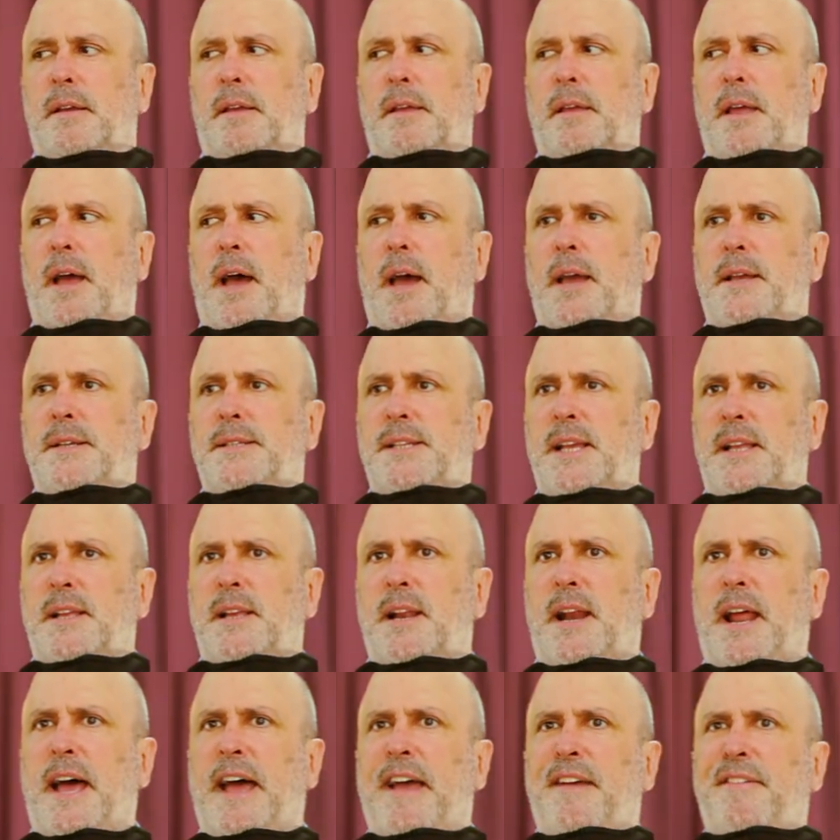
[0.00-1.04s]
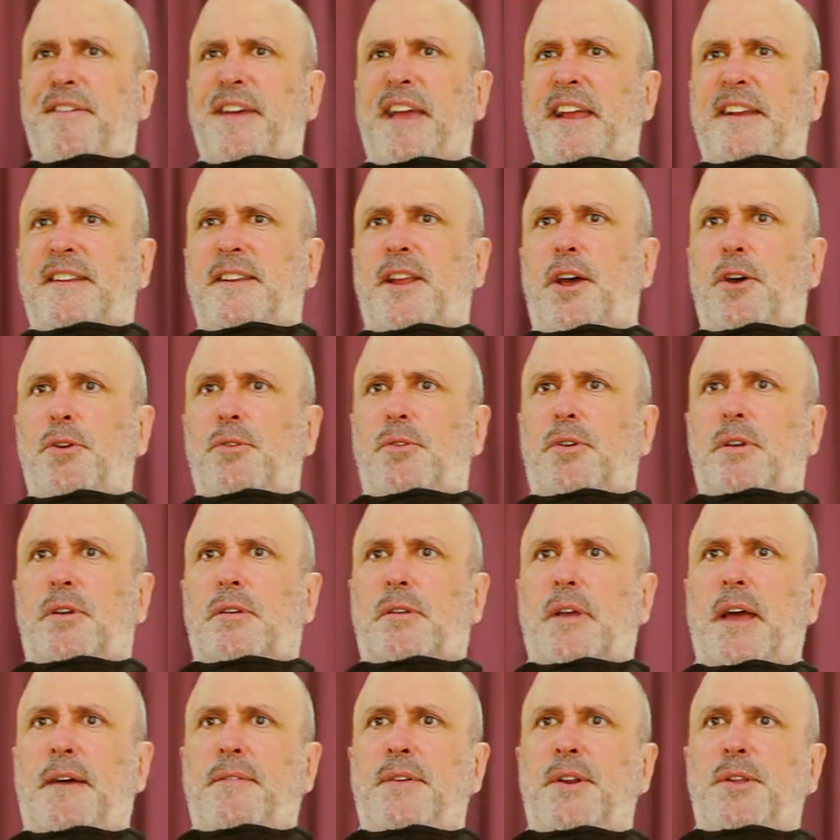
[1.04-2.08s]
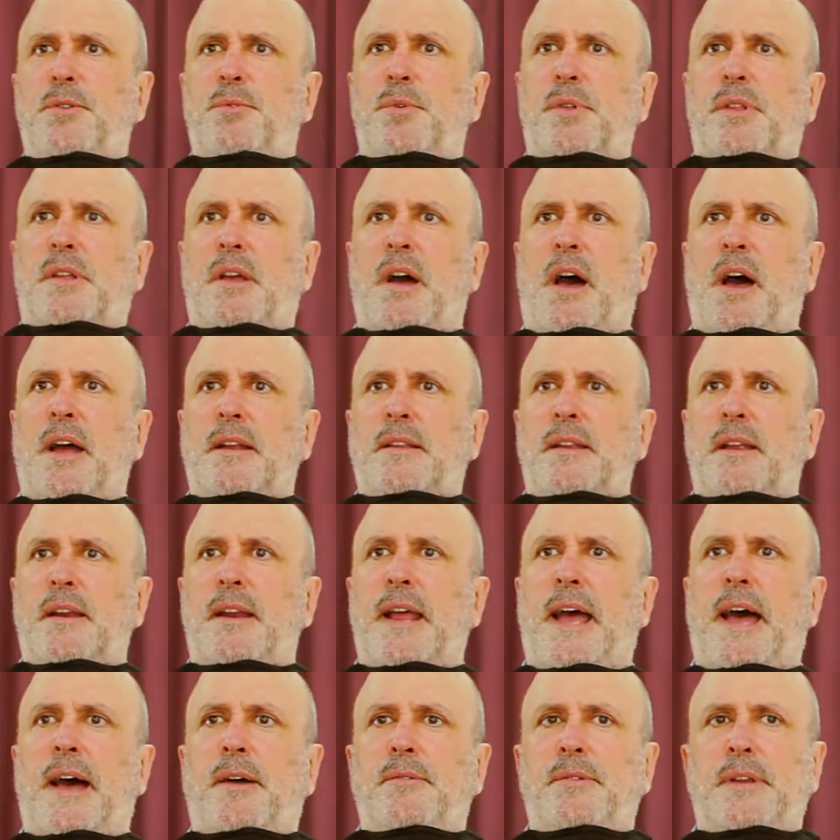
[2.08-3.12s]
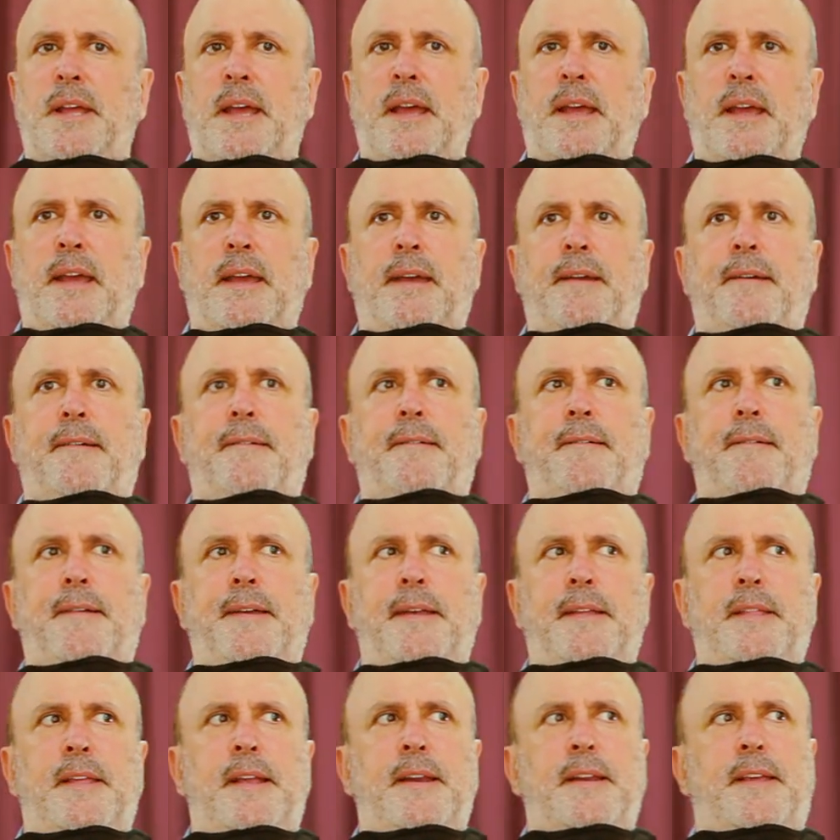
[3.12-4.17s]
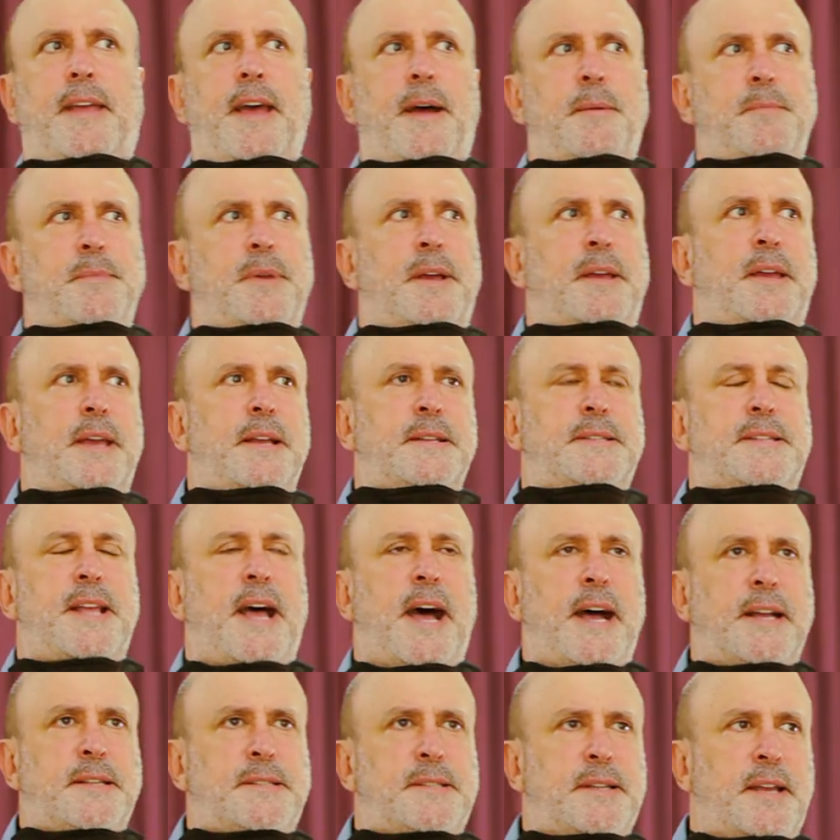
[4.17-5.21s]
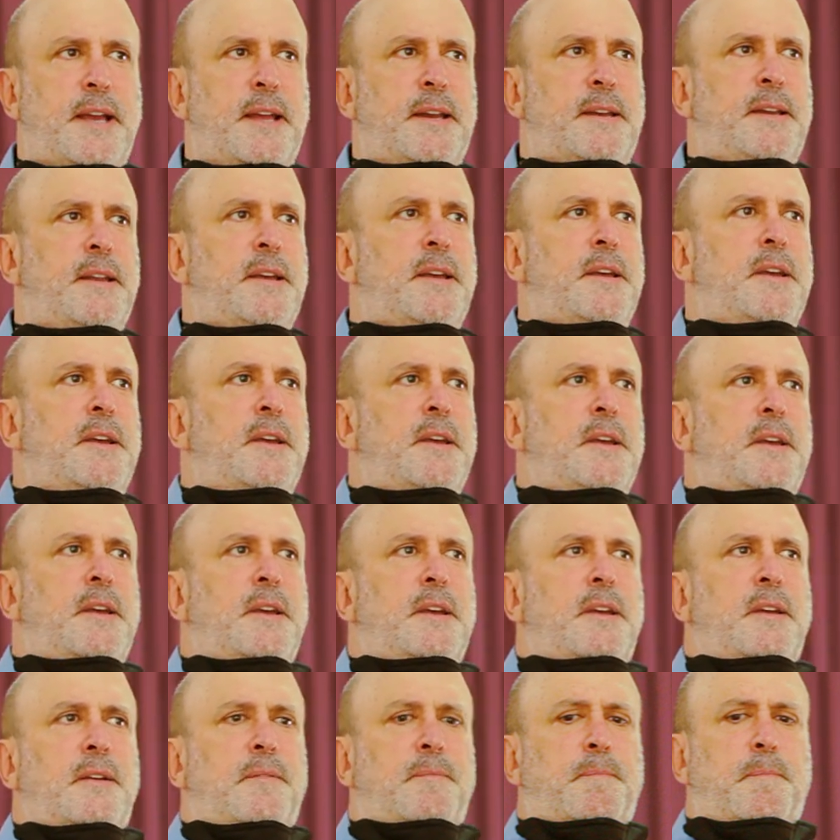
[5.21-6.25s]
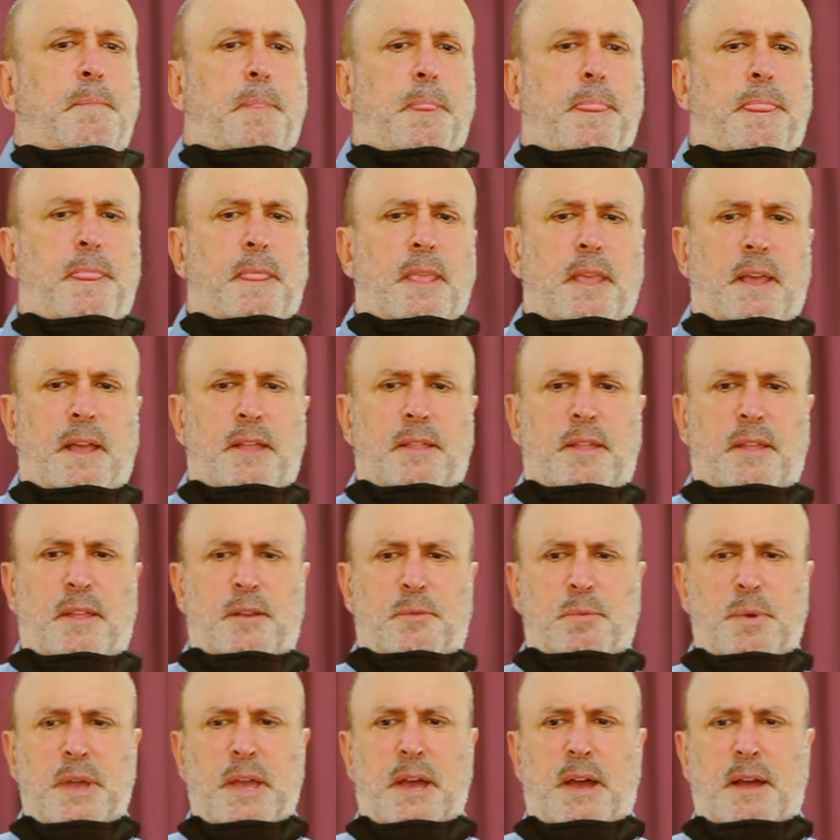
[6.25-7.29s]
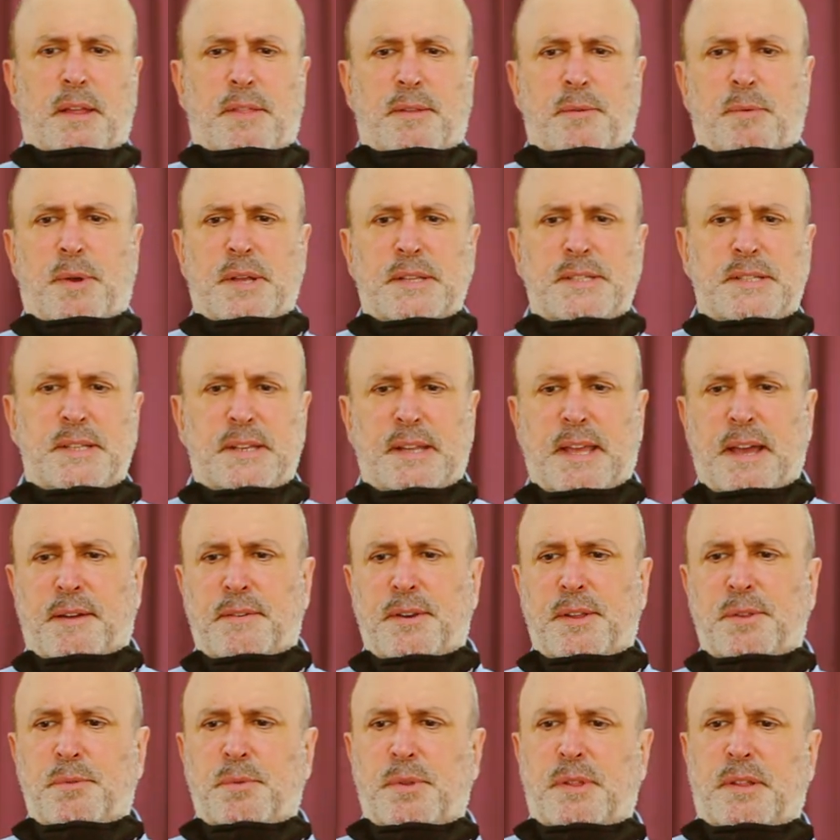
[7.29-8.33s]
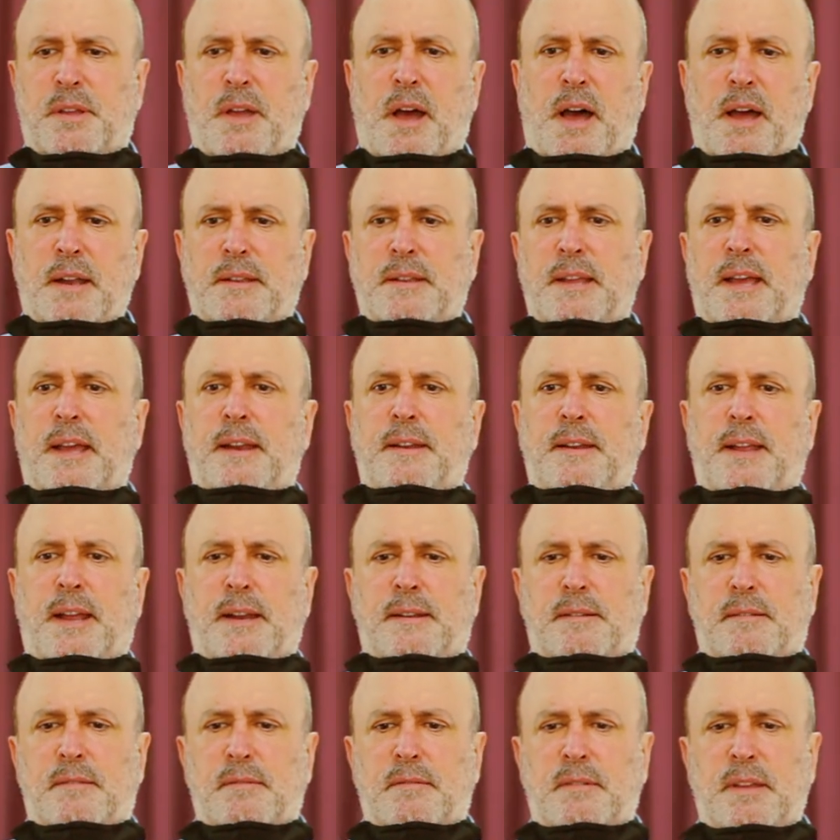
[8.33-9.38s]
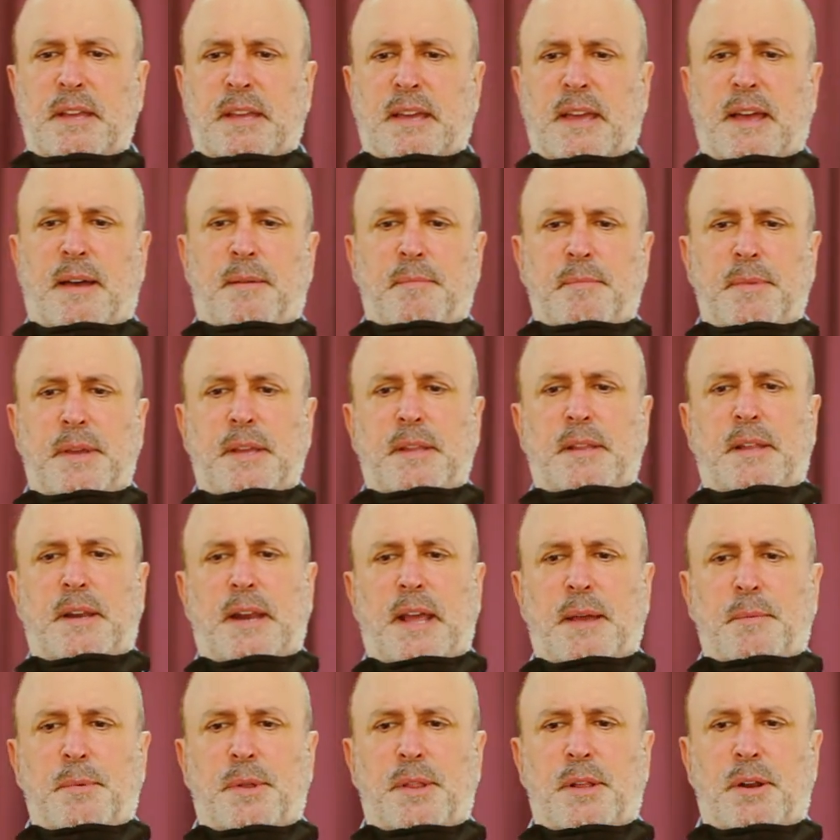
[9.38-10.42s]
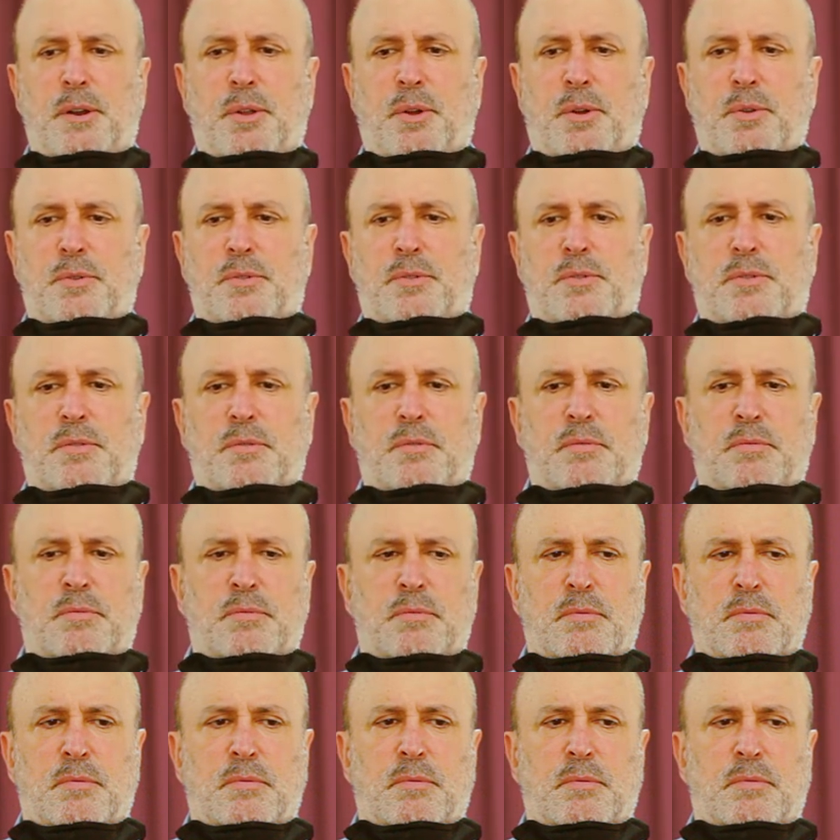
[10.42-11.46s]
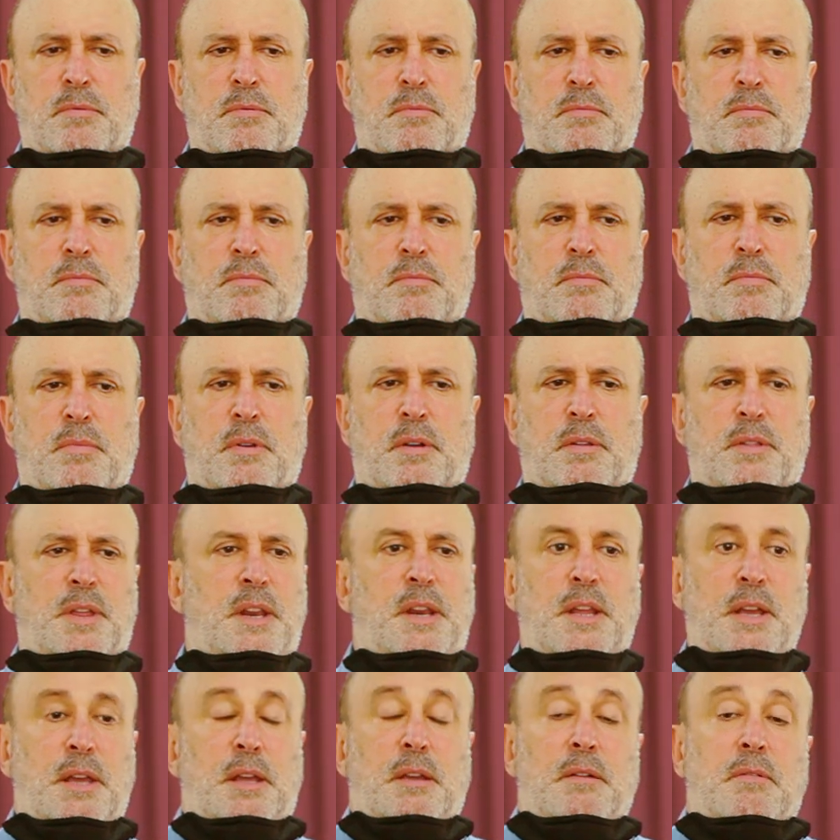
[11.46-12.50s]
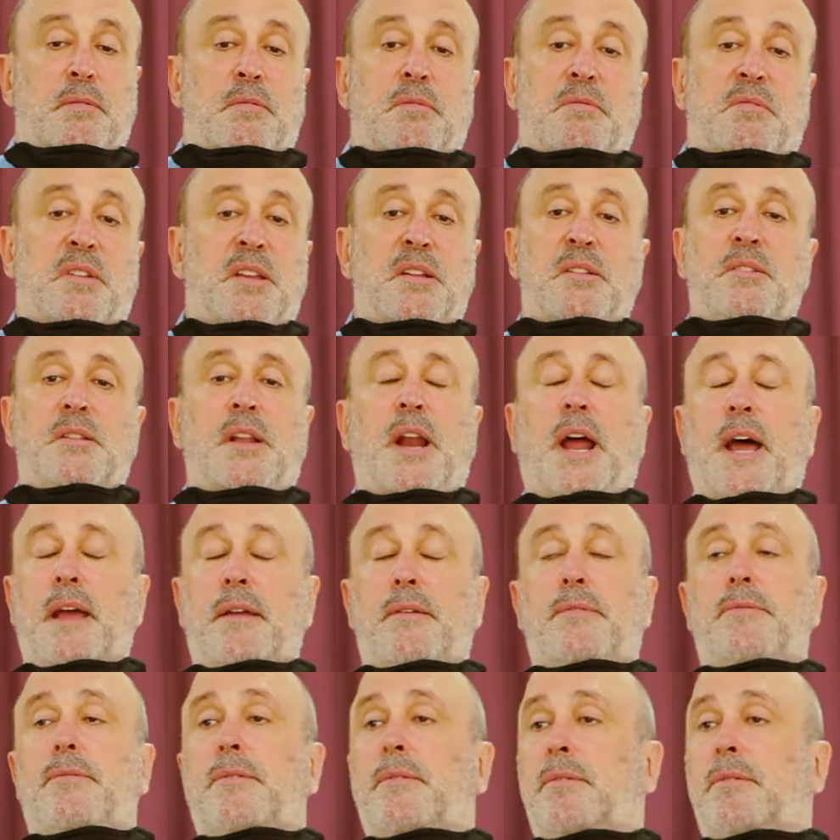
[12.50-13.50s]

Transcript: Yeah, he said Goliath had no covenant with God, and how dare he then come against us and and that we are the ones in covenant with God, and that he come in the name of the Lord, and then he killed Goliath.